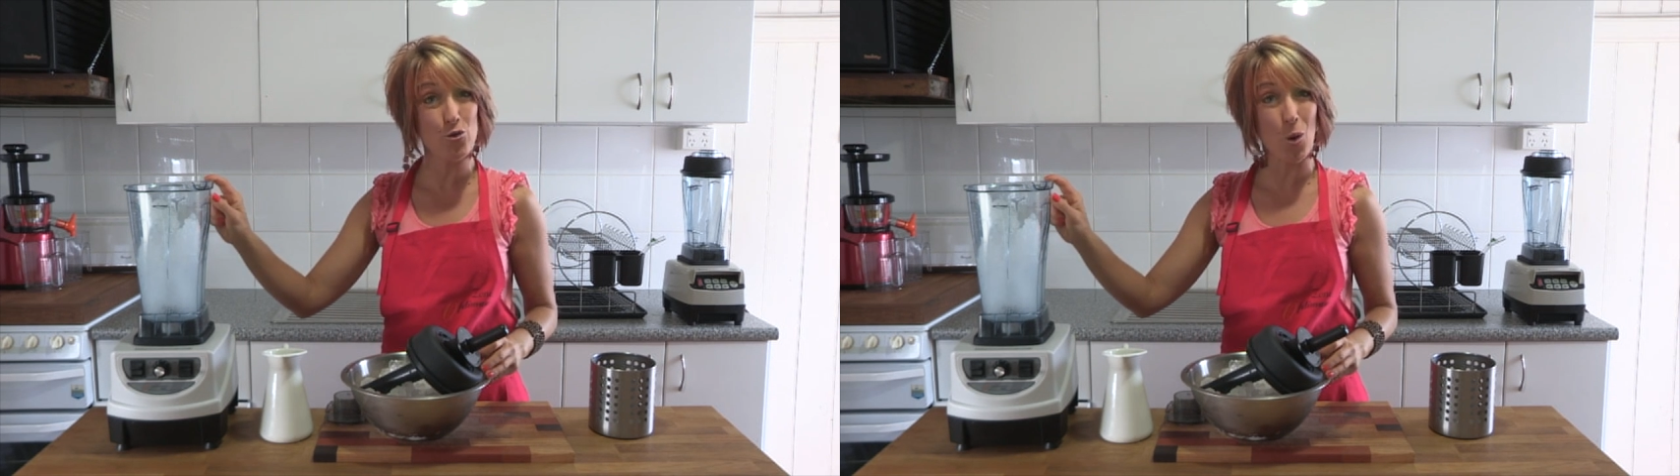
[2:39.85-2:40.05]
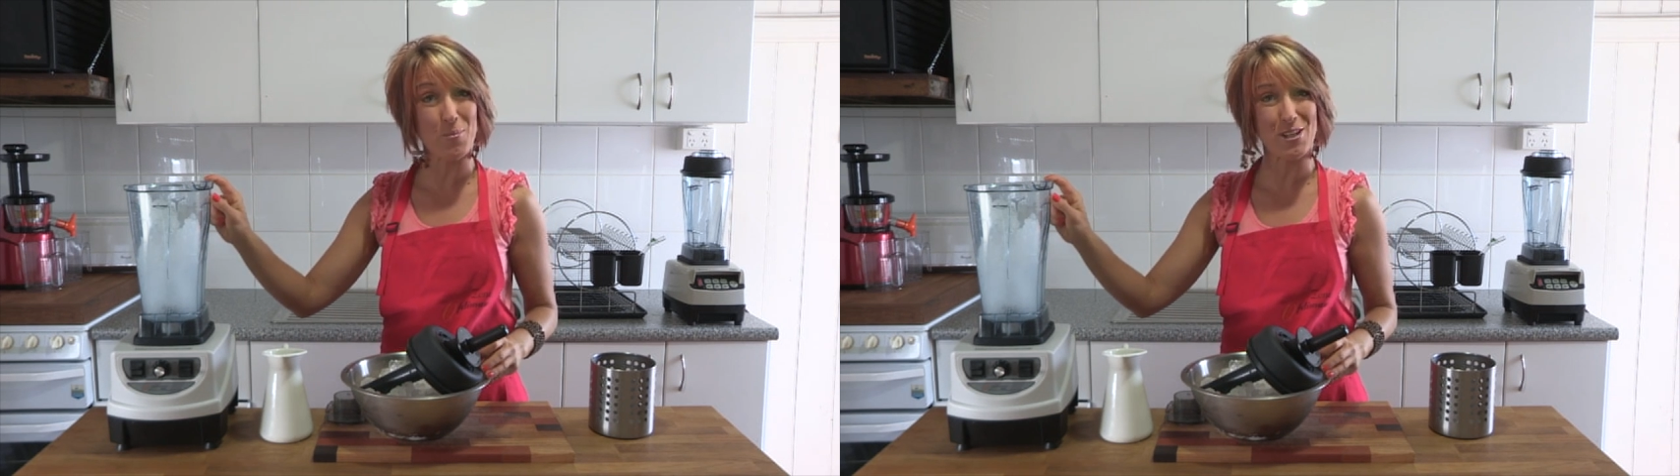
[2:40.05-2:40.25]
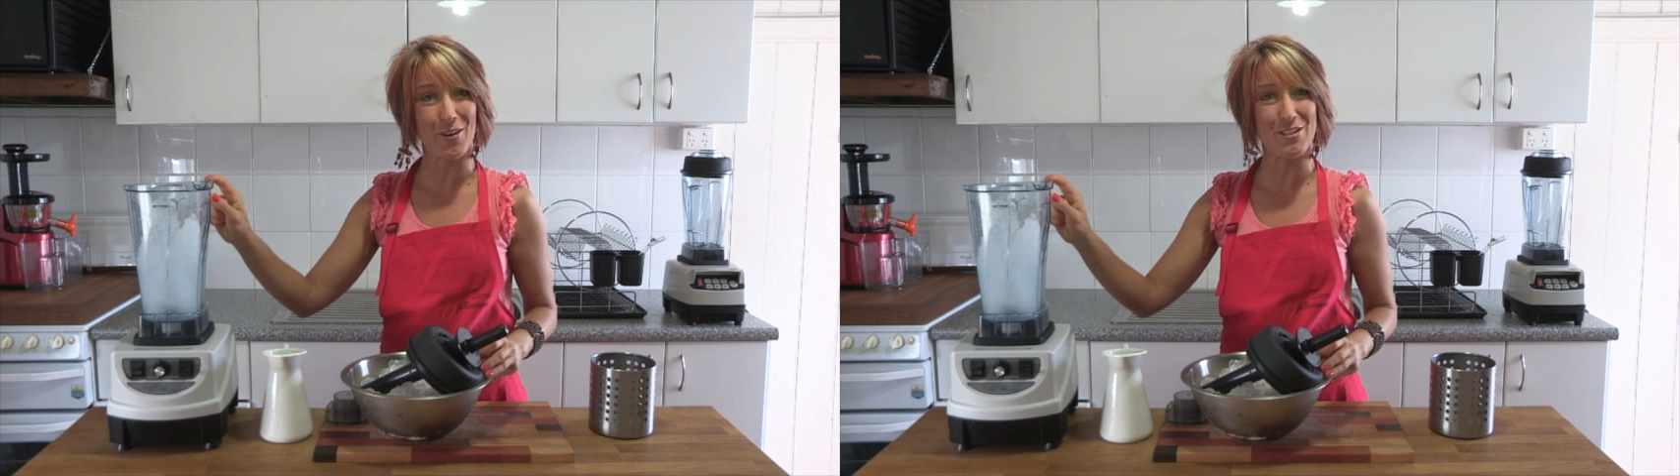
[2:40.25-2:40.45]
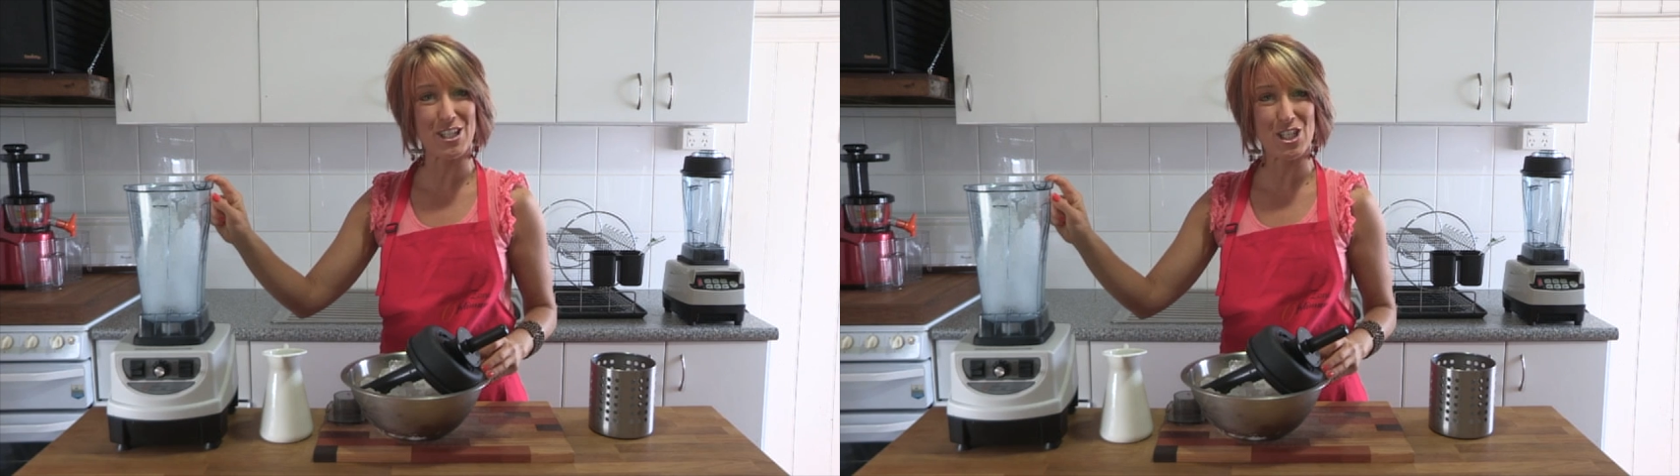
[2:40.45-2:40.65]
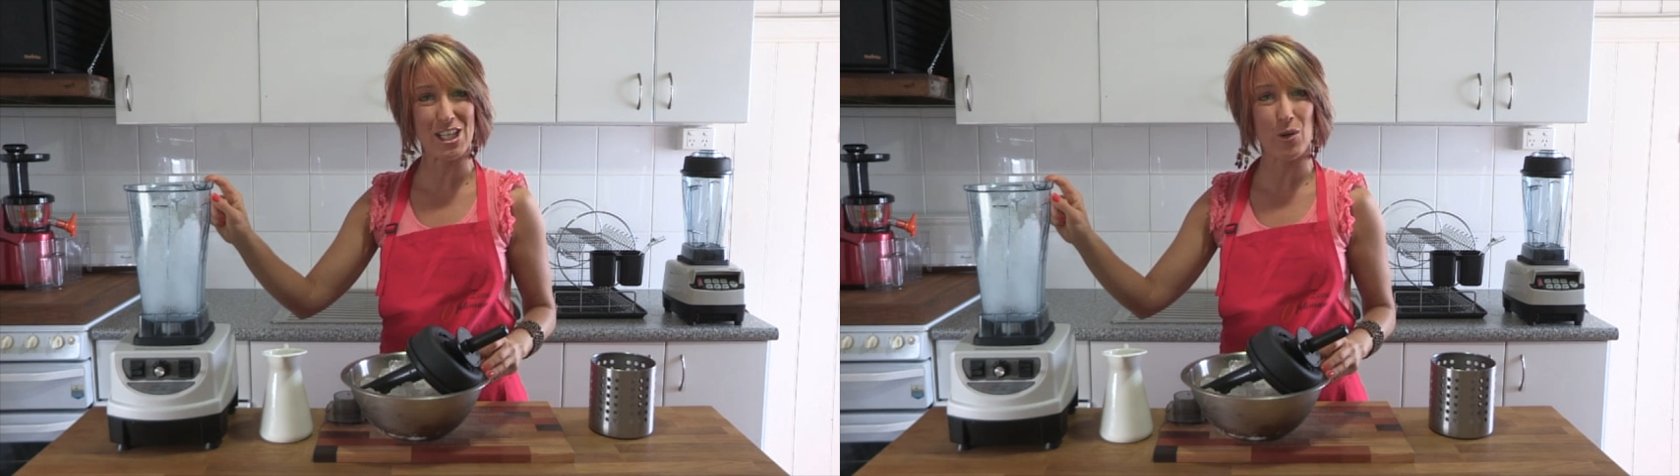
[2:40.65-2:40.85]
drops of
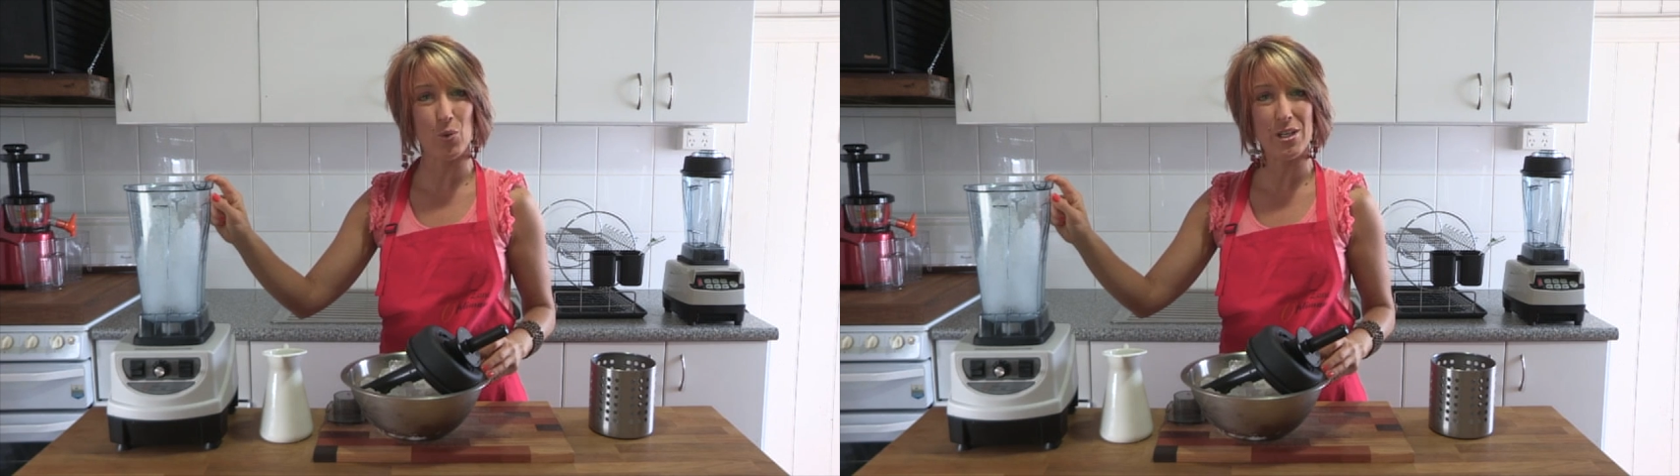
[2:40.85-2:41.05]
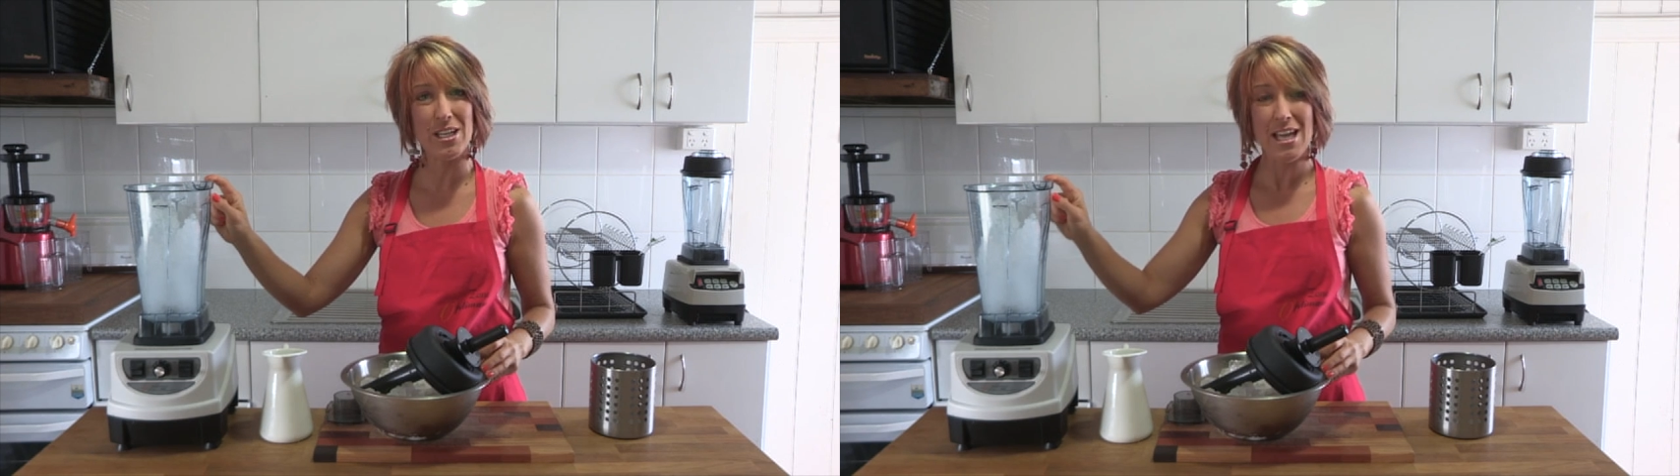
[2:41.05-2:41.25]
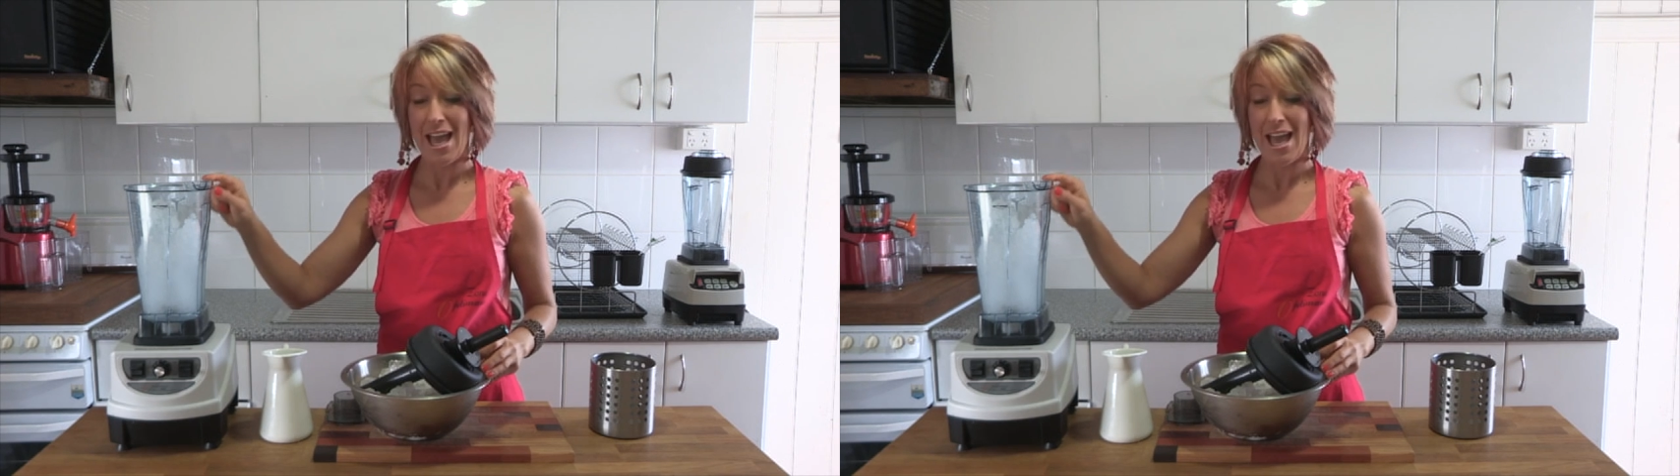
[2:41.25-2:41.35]
dish liquid